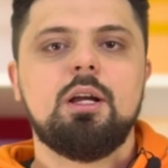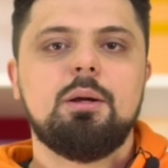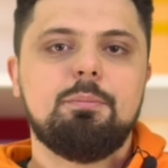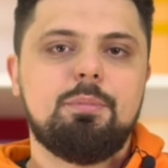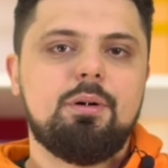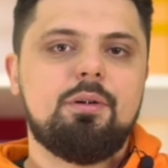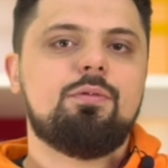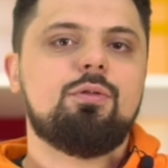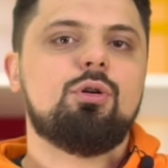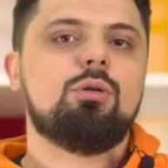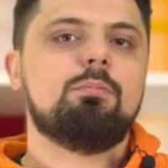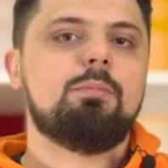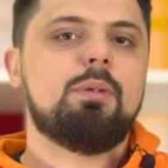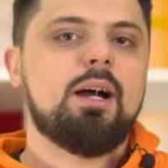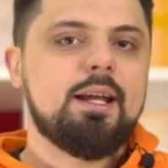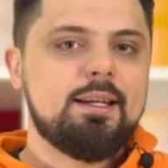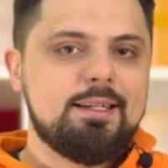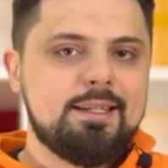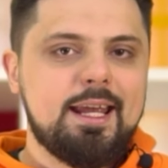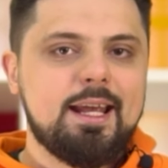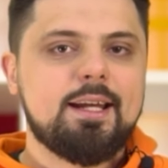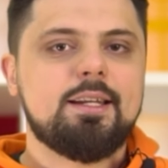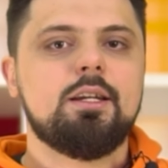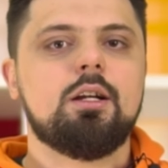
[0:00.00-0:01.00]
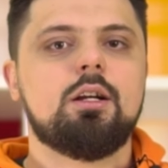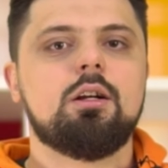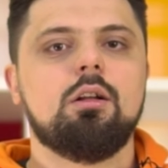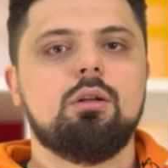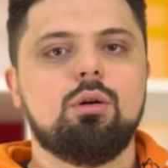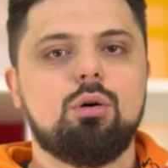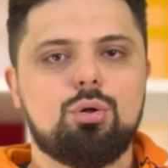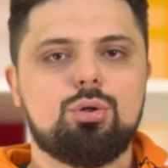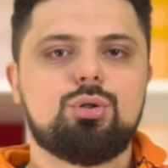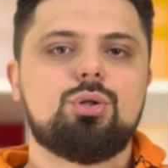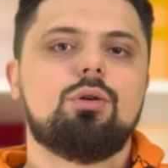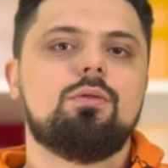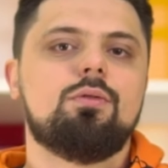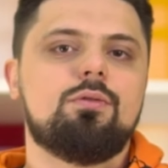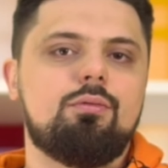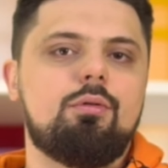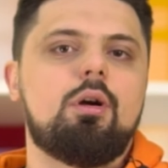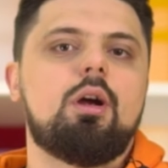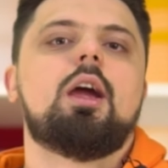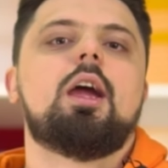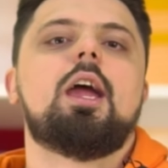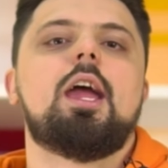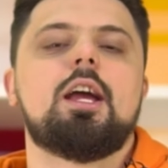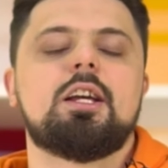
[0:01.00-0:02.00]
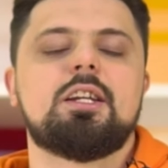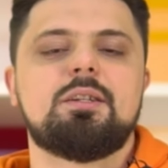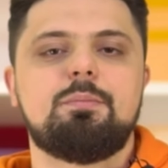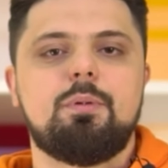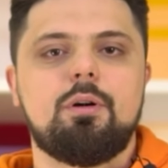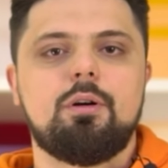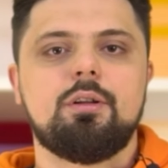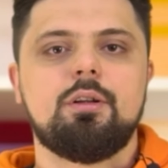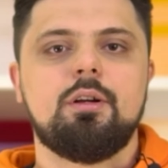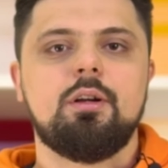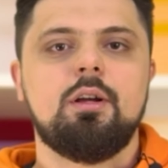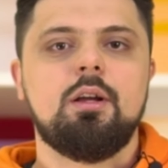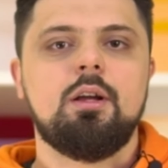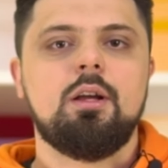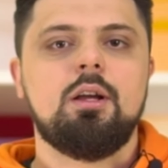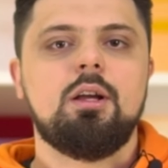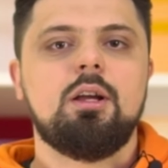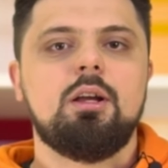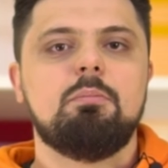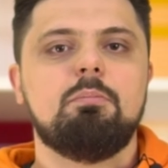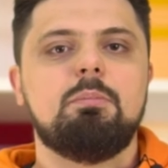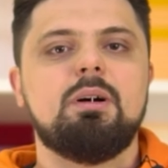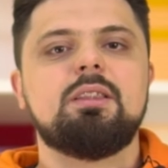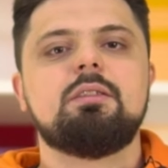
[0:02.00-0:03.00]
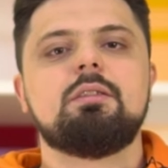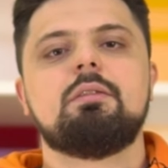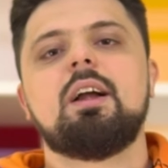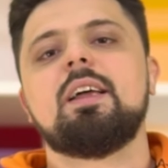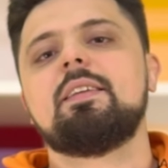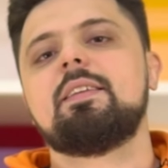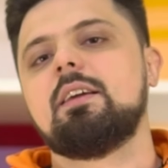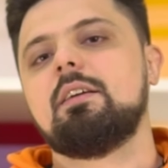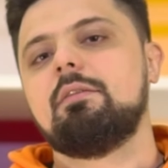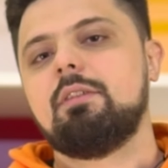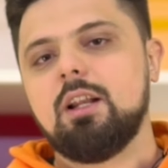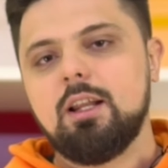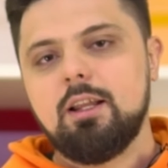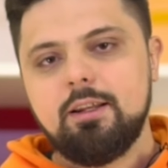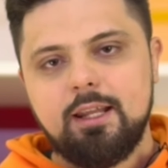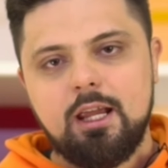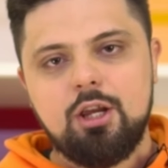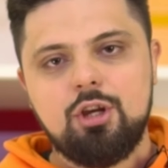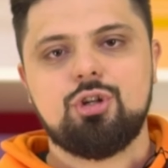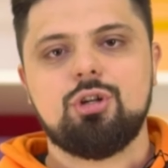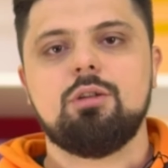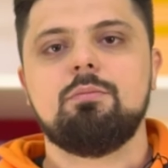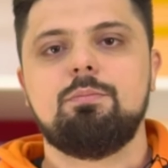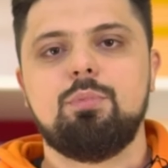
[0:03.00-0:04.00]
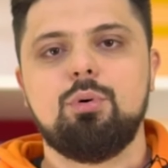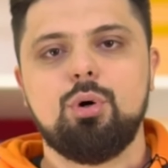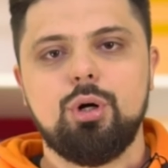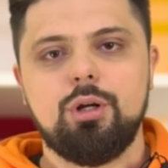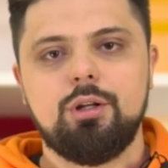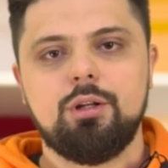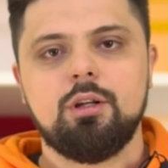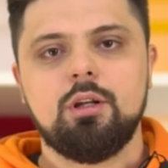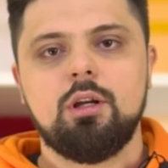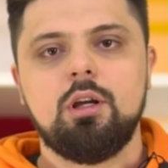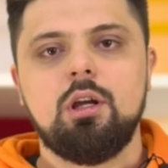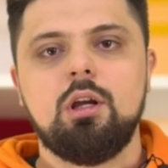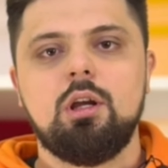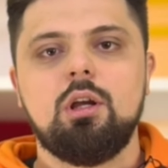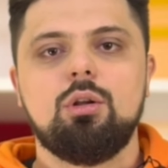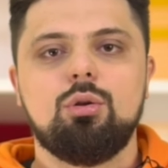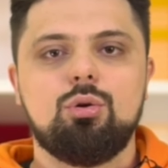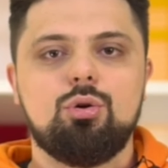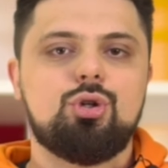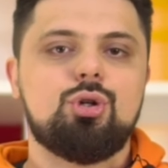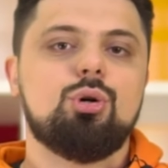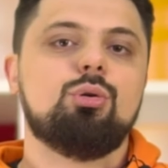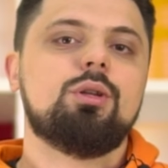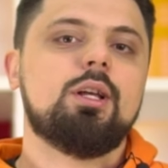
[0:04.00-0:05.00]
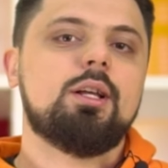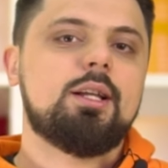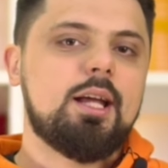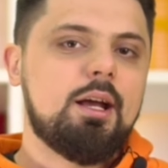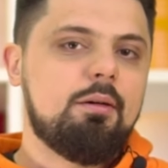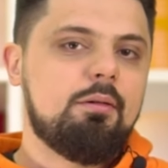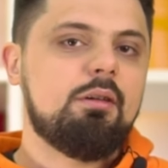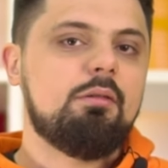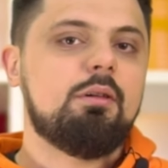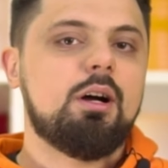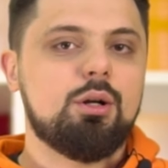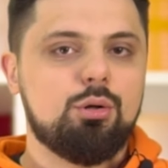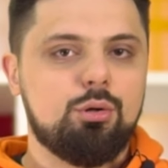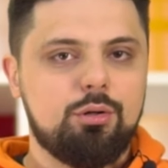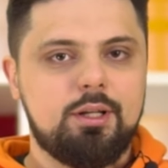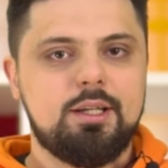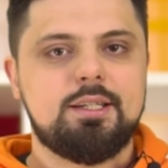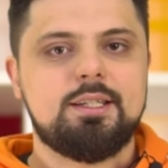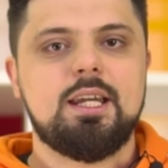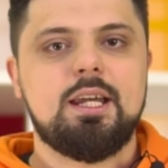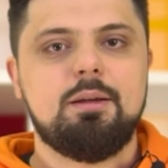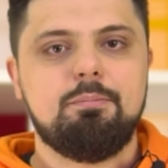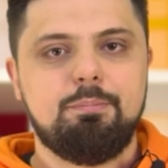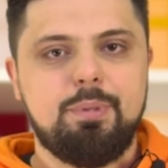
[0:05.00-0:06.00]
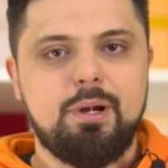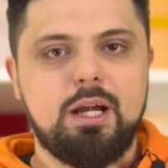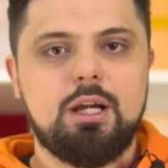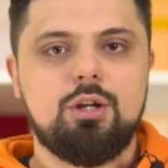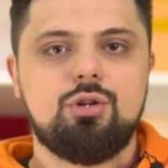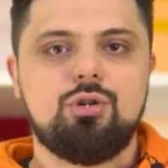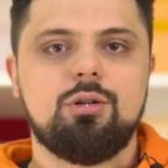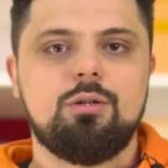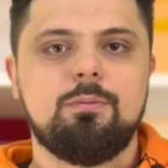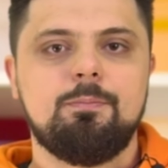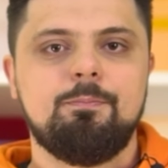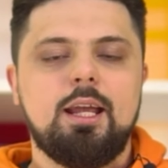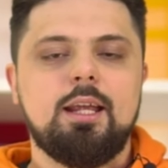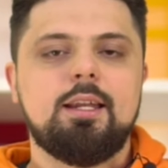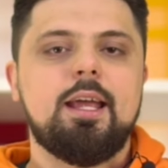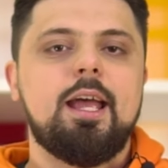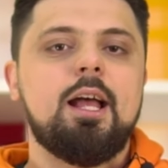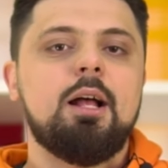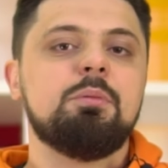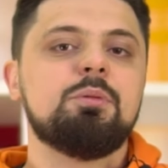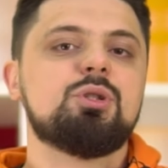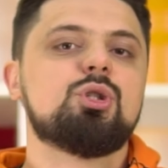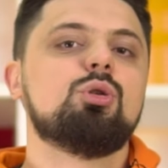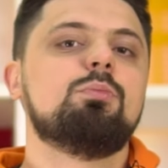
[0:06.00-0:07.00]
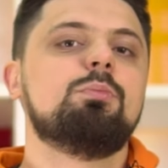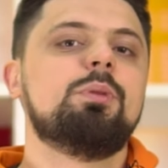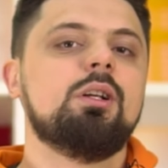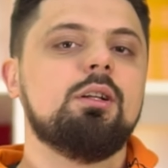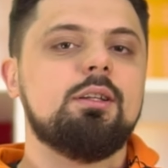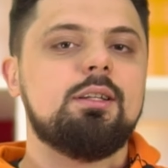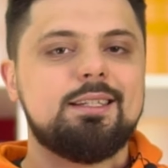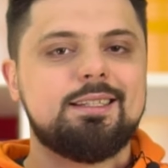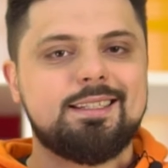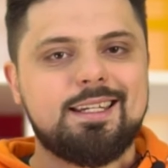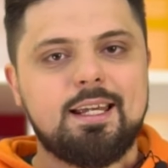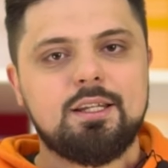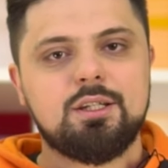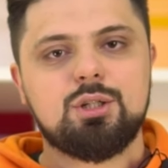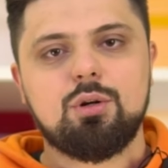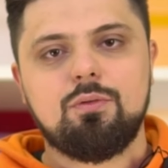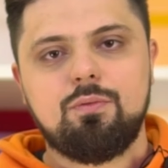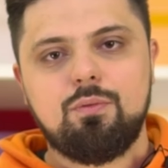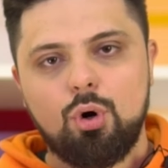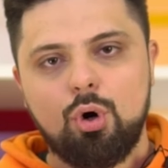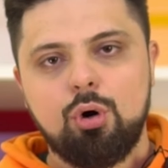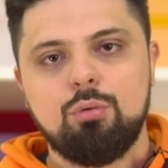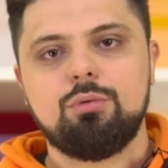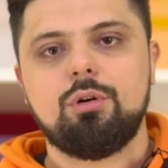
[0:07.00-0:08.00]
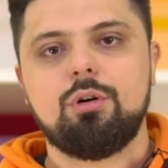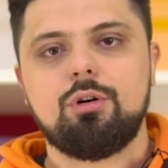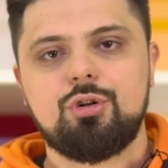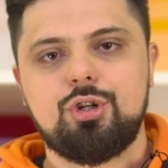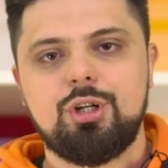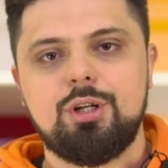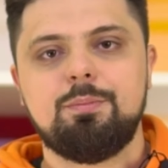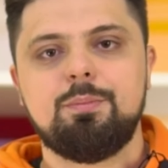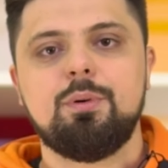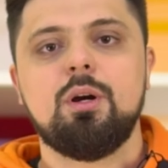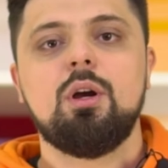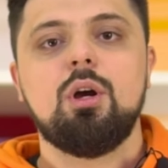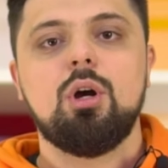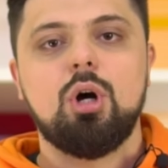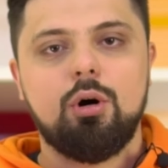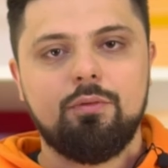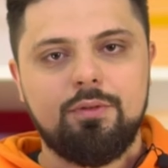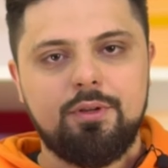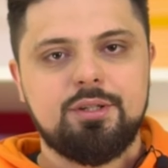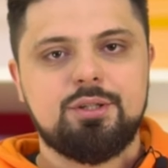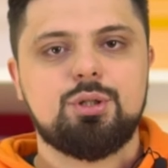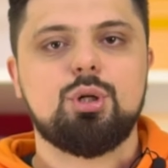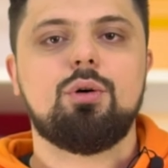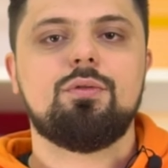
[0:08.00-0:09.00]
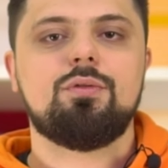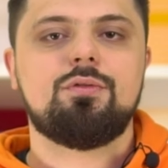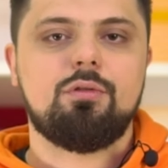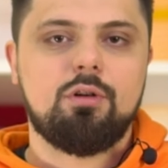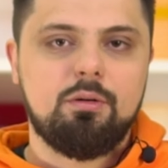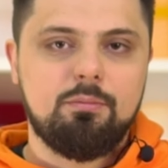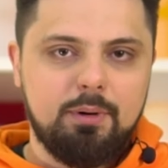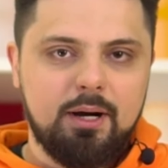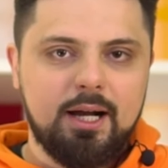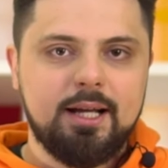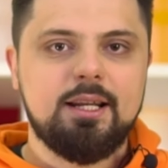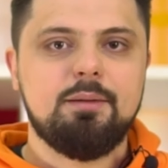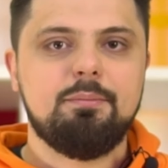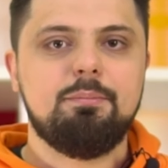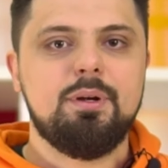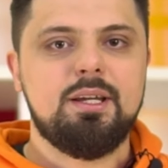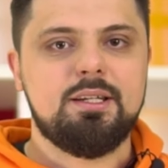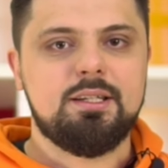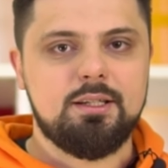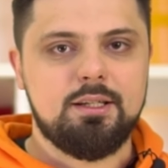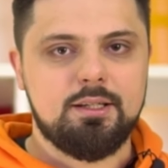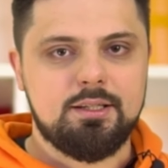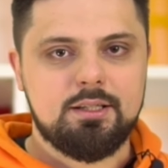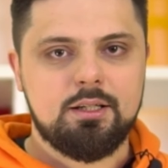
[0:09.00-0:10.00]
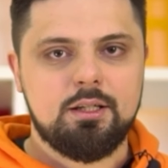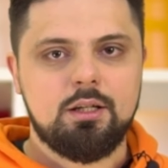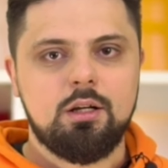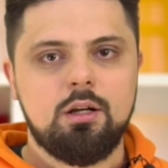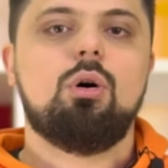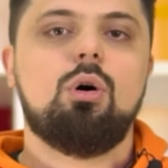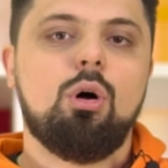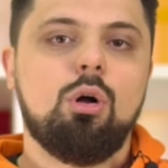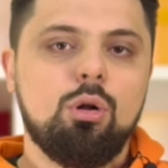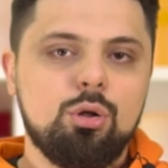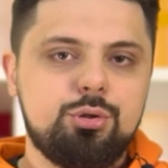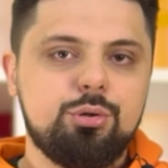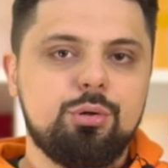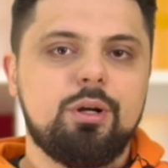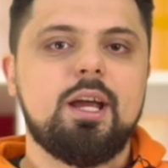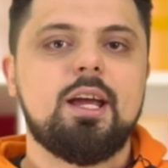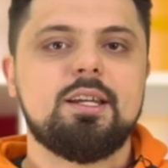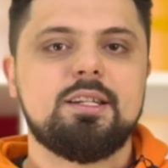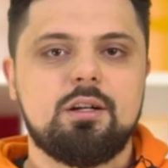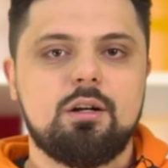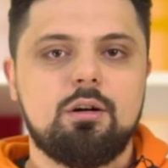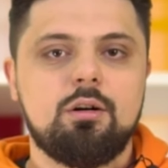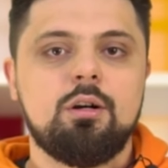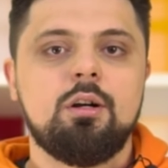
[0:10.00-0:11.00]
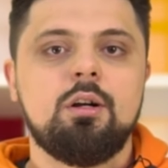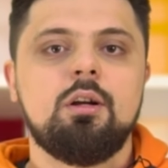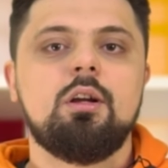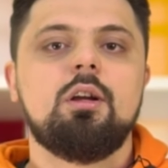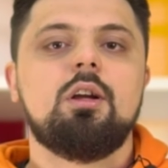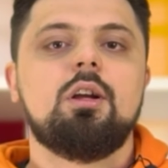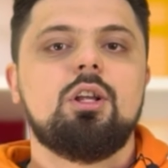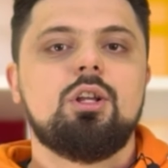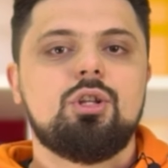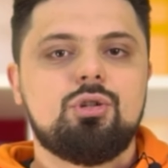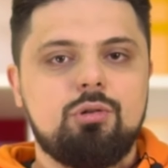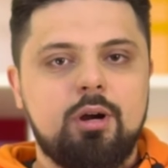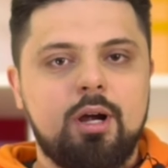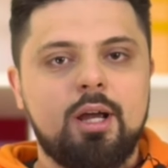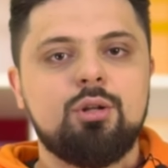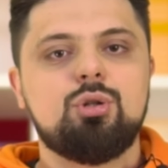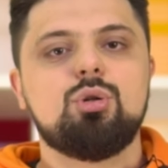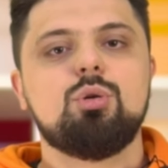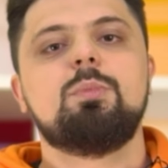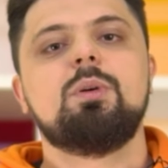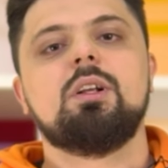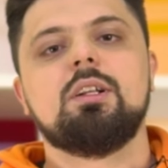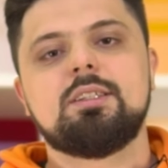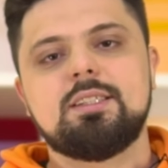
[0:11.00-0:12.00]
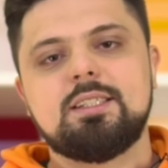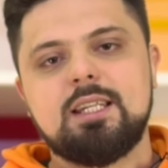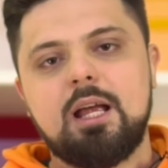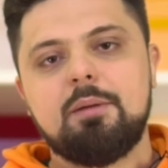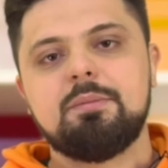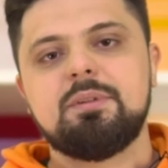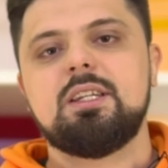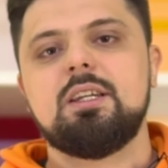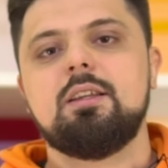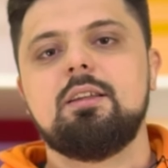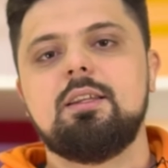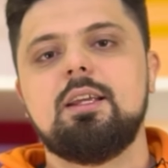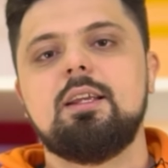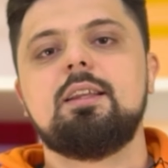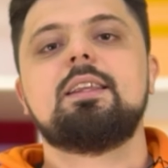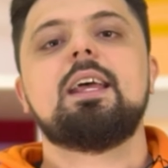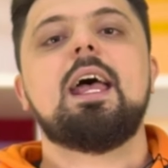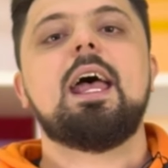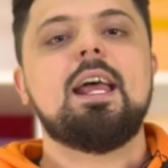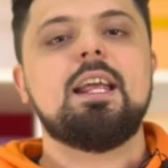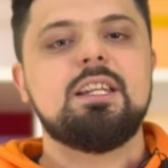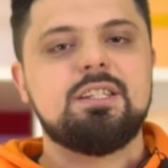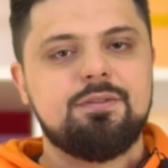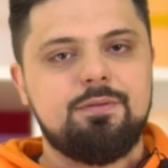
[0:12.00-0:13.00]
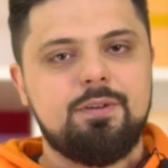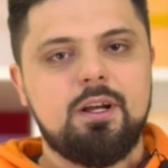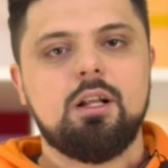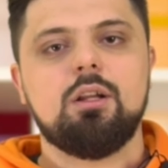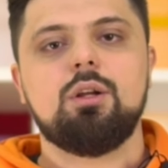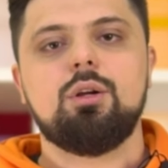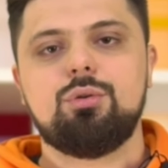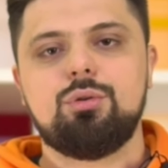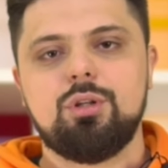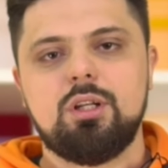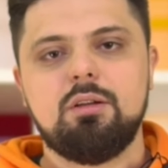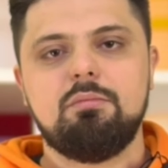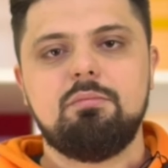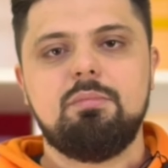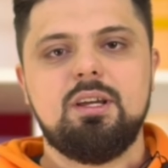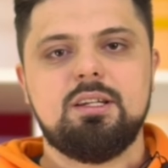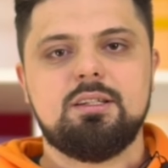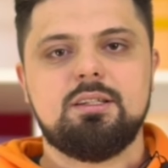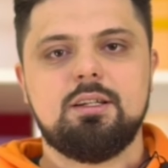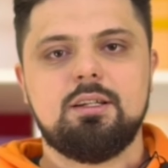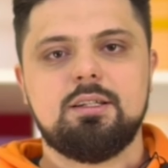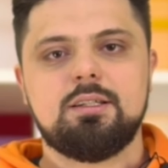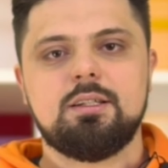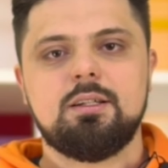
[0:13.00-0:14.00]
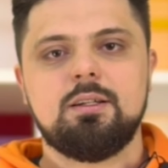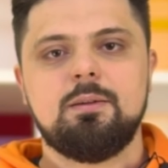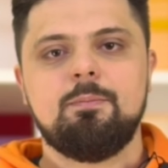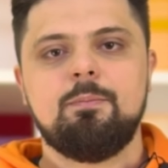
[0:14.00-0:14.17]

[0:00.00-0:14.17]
performed by a technical or software expert, but rather a validation point to show that everyone on the same page. It helps to build a sense of ownership of the software by the business. Altogether, trying to build something that adds value to the business.